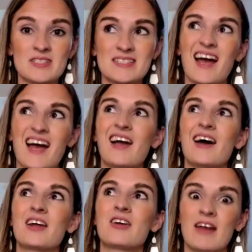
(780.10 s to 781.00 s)
to say, I got
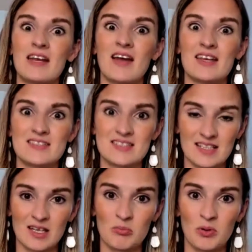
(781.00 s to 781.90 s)
a great night's
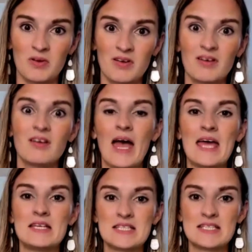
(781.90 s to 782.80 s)
sleep.
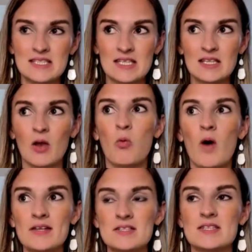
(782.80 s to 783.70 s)
And to see, like,
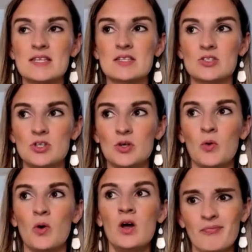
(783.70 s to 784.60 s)
what does this
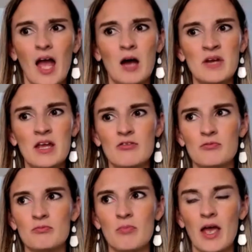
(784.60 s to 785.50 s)
do? How many of
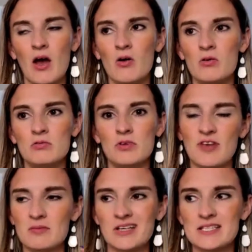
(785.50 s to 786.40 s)
my own
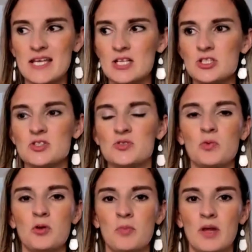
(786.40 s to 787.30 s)
family tensions
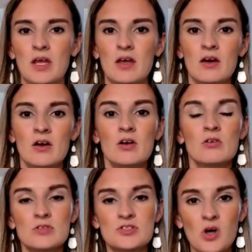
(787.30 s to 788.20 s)
would be
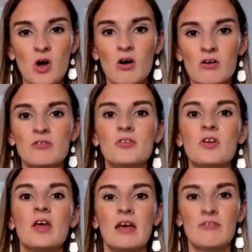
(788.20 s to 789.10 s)
resolved
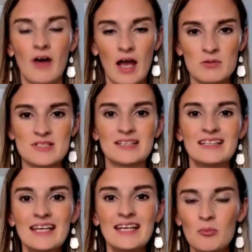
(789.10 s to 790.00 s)
if I was a
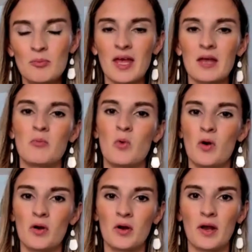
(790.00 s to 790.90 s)
little bit
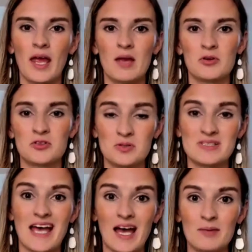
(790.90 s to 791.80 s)
more able to
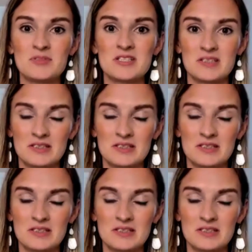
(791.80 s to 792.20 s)
adapt?